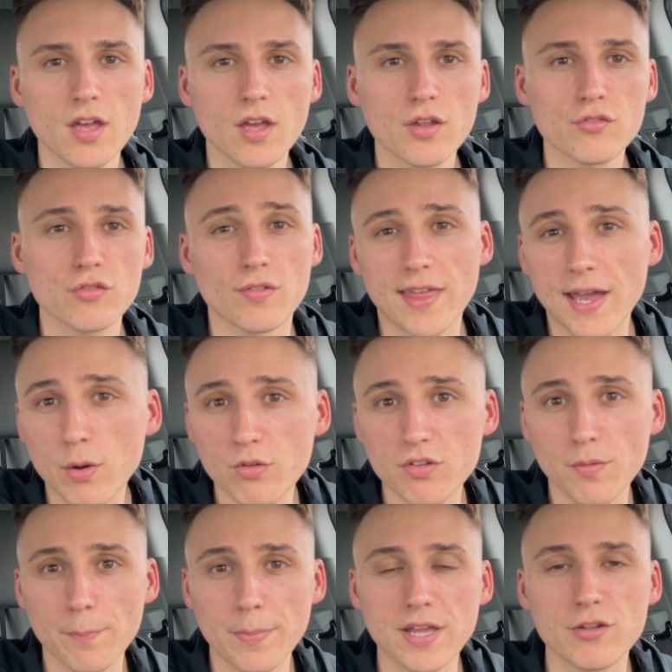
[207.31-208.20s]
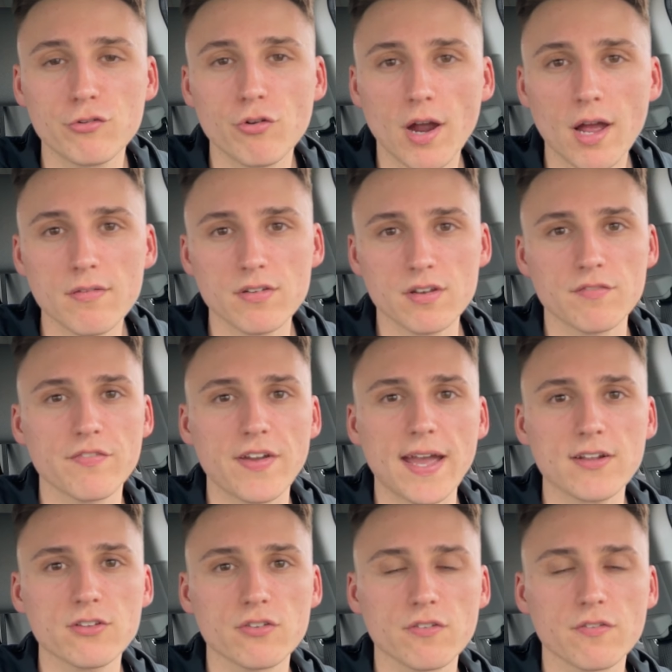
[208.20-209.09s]
So that was a big driving
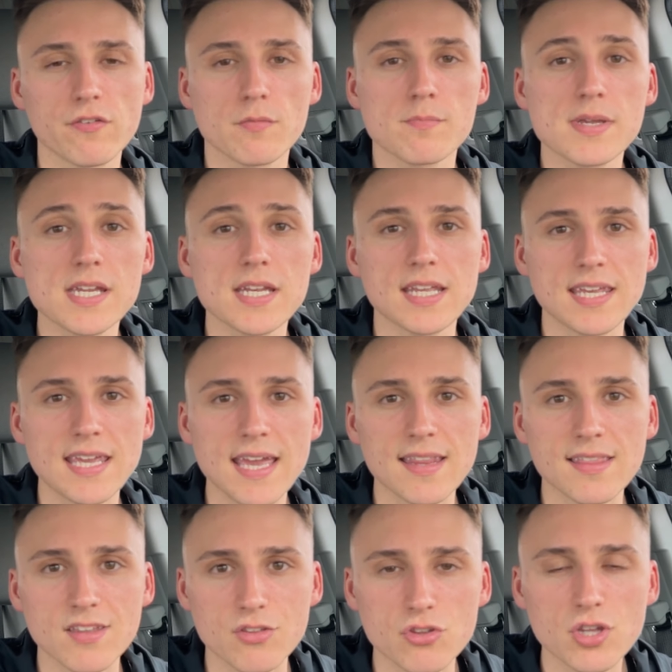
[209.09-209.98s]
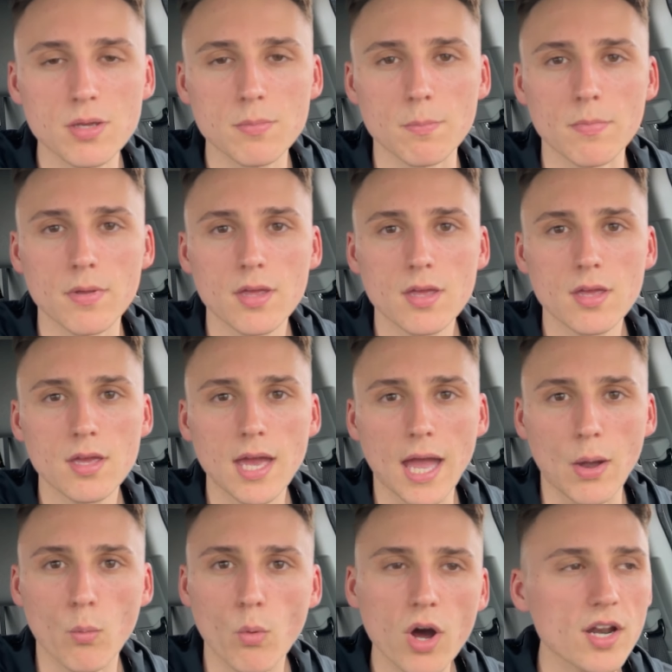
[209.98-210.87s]
factor for me to get in the gym.
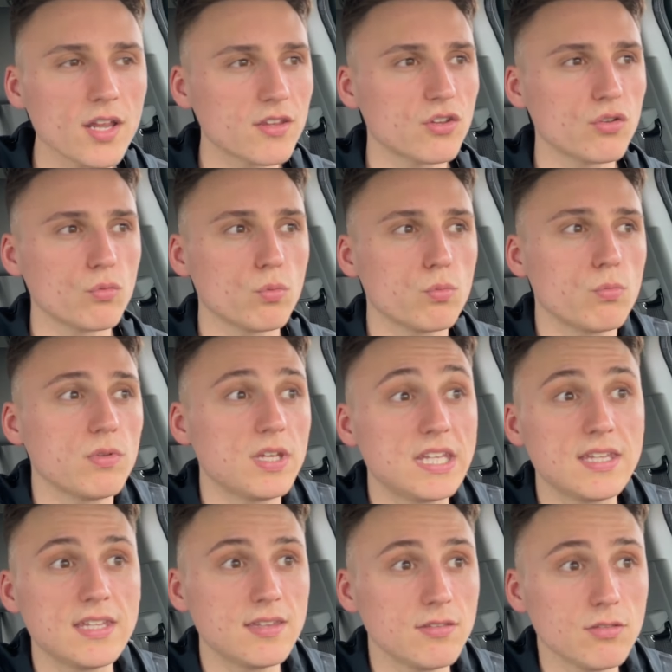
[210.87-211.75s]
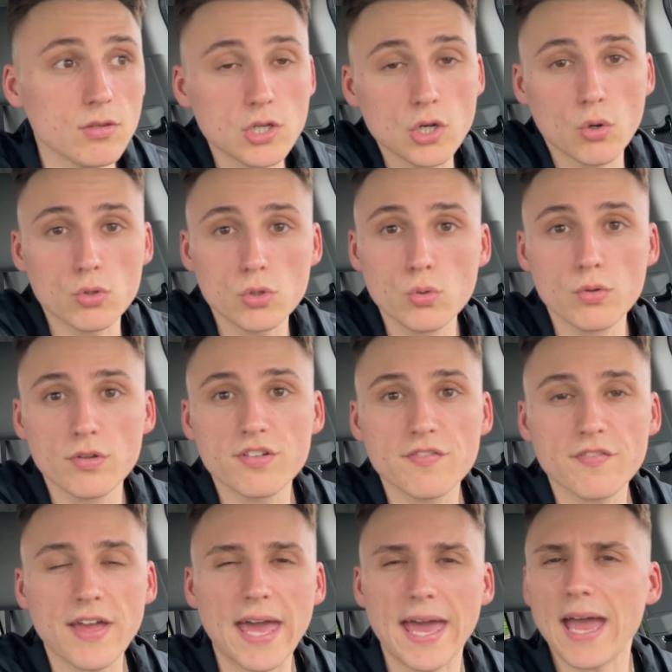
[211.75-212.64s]
I wanted to, lose
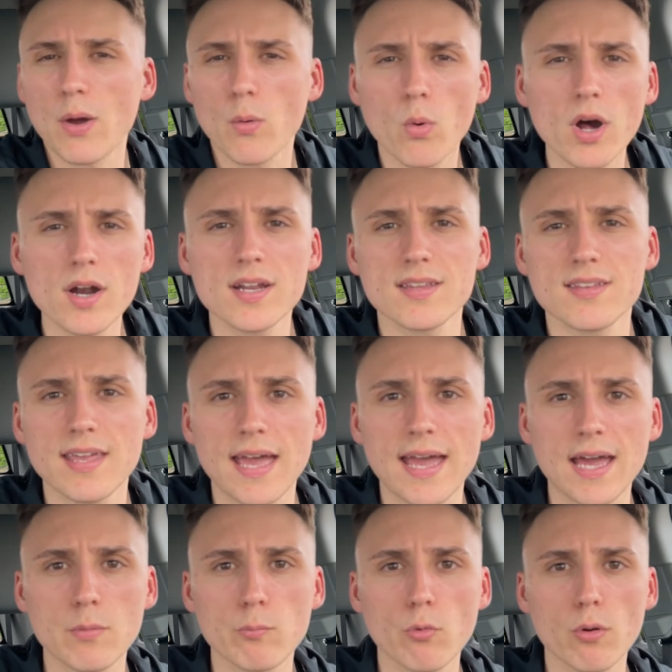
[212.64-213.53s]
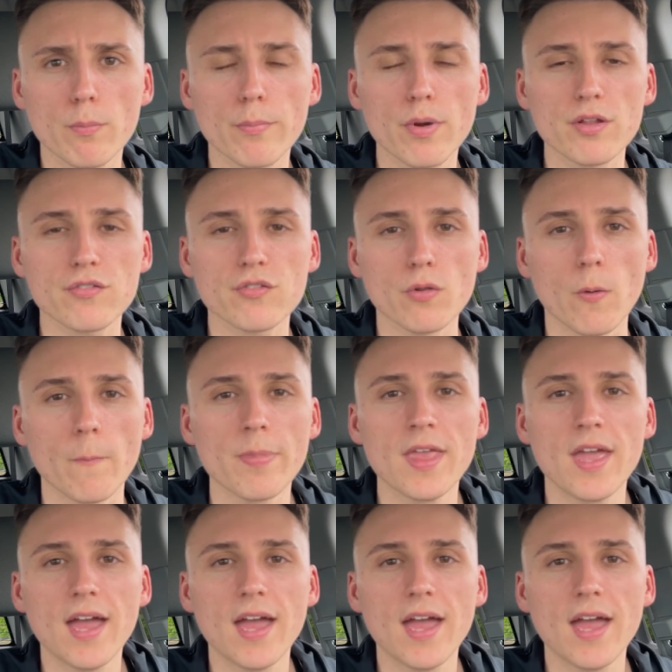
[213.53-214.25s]
fat. I wanted to add more muscle.